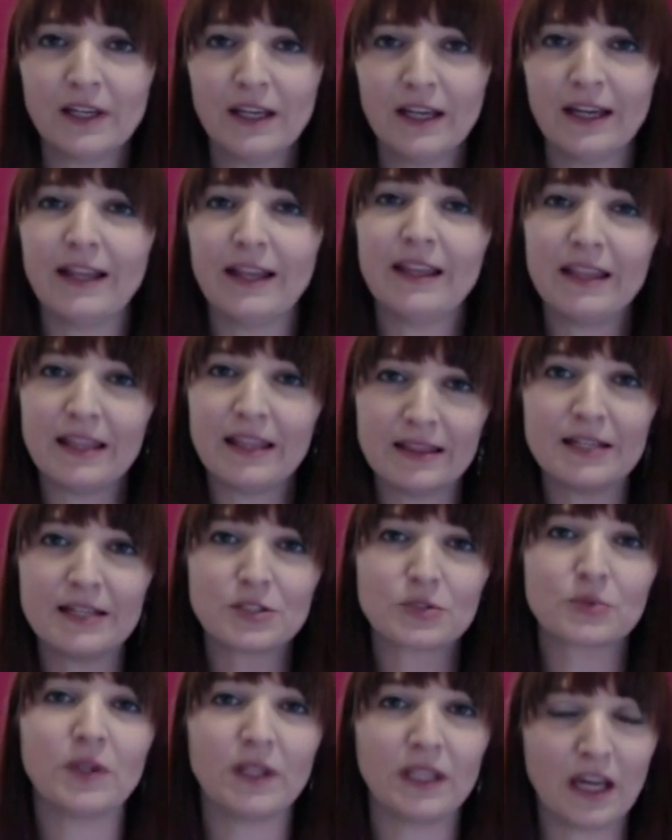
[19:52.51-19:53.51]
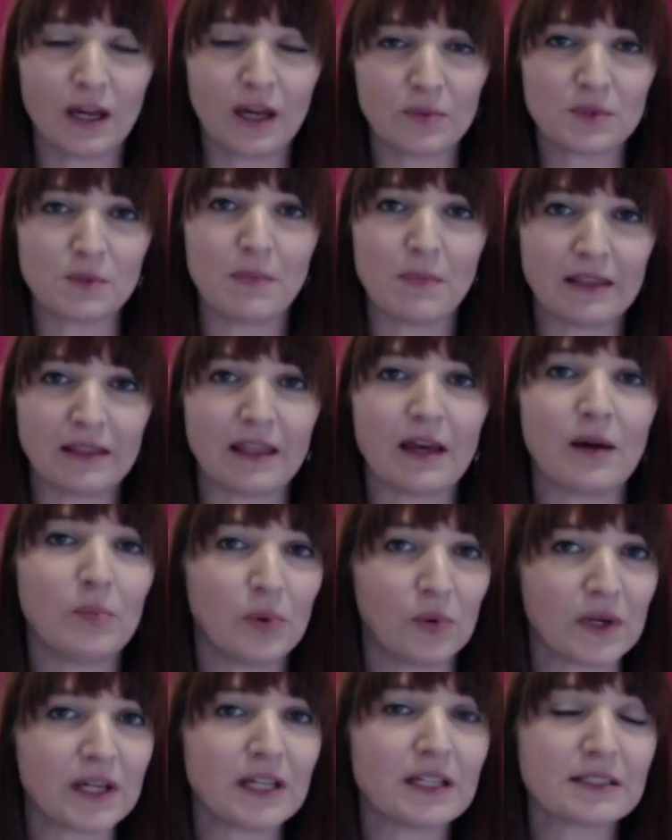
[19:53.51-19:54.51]
Yeah. I think this really helps make that
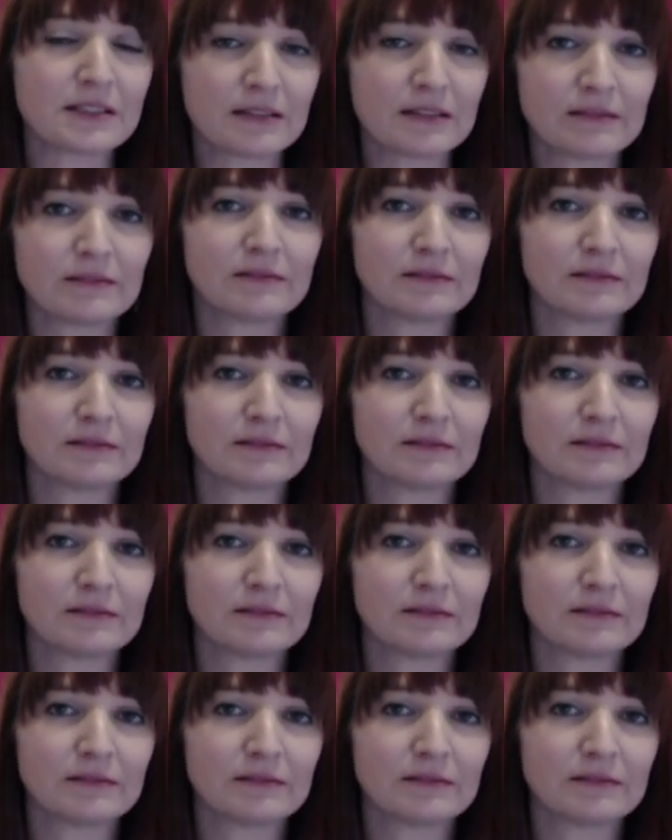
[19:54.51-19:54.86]
point.